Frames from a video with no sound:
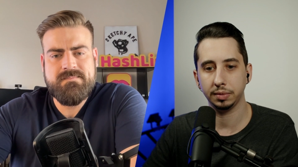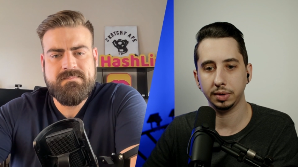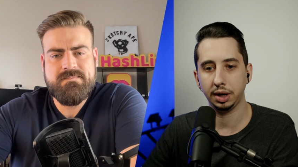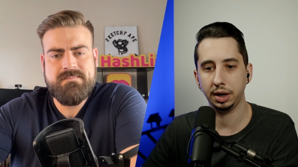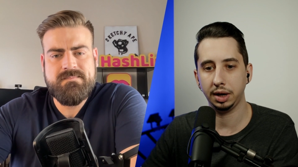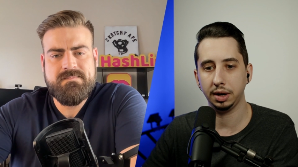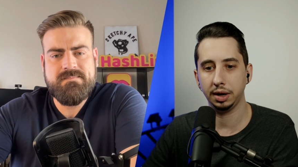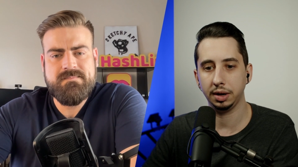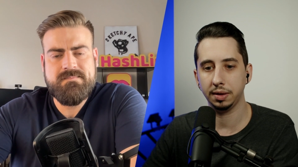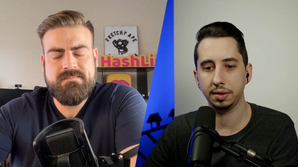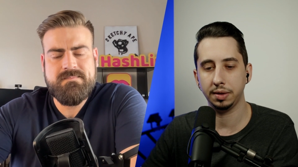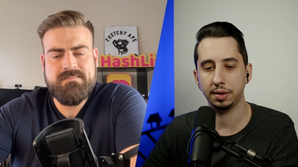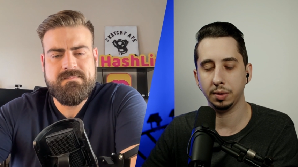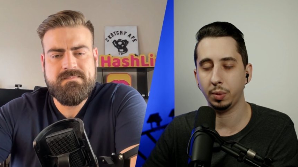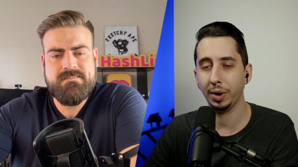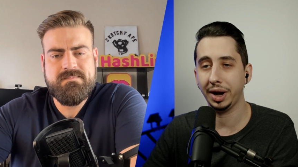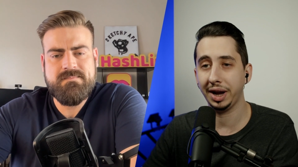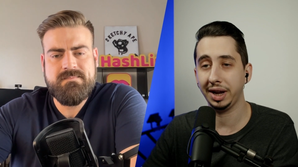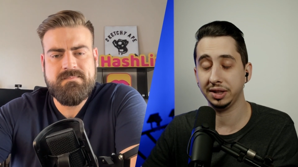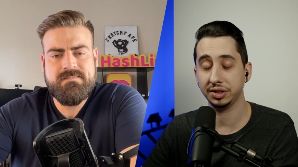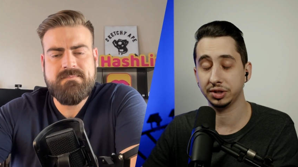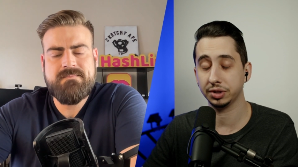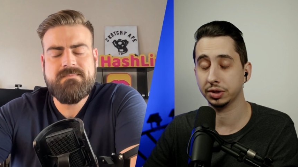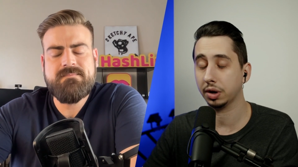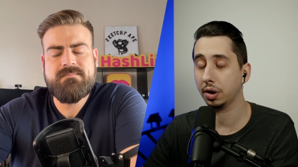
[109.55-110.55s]
Speaker 1: in the
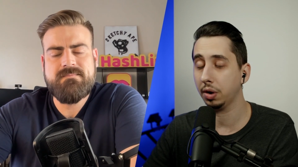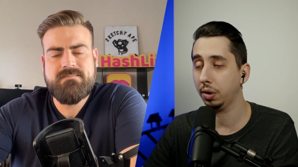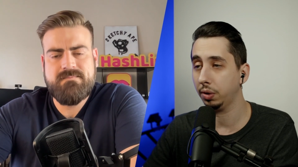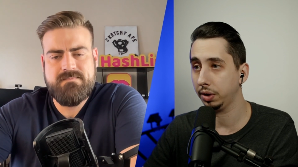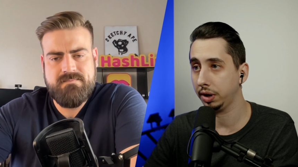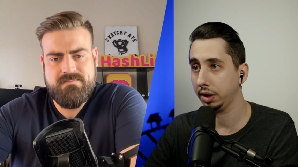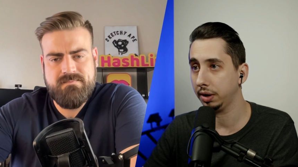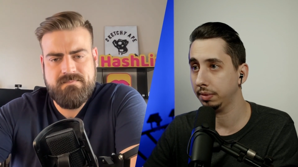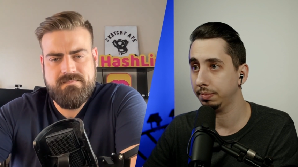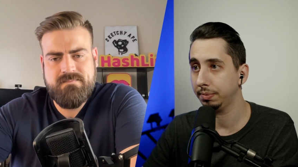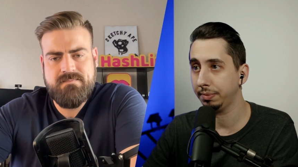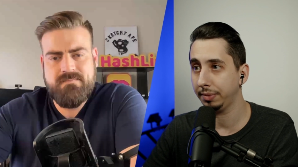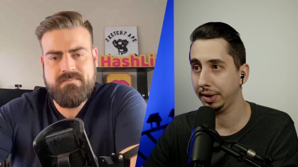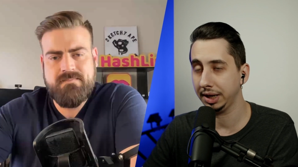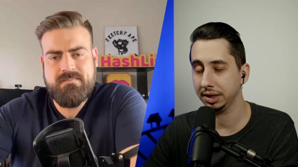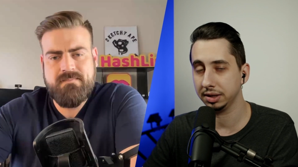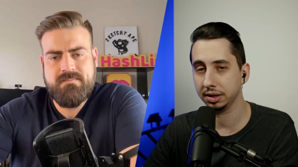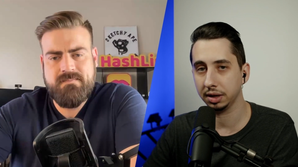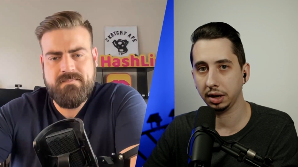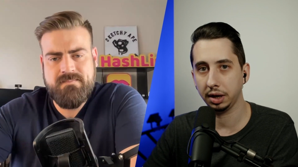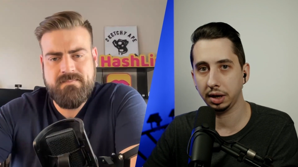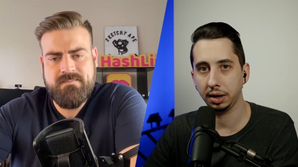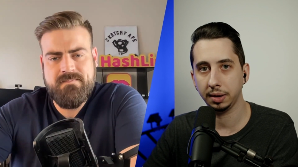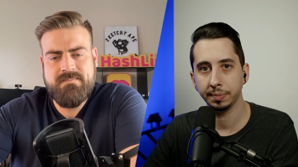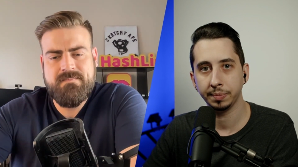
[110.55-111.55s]
way it's coded,
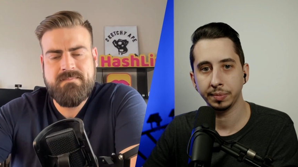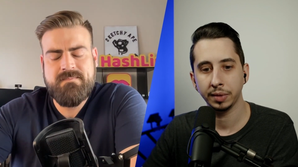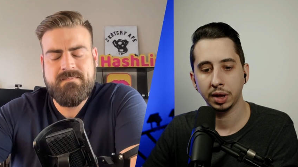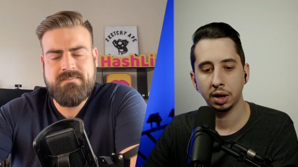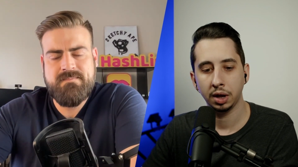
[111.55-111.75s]
basically.